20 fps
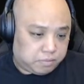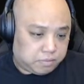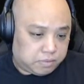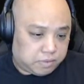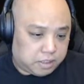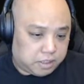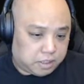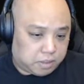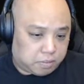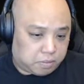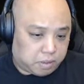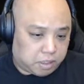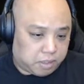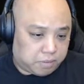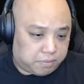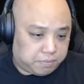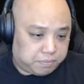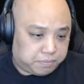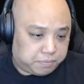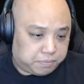in the problem.
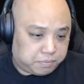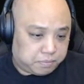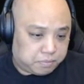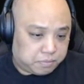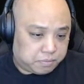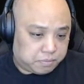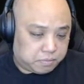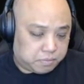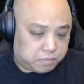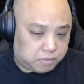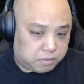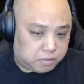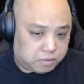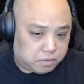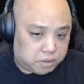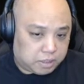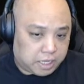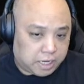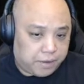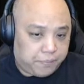
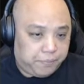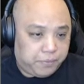Okay.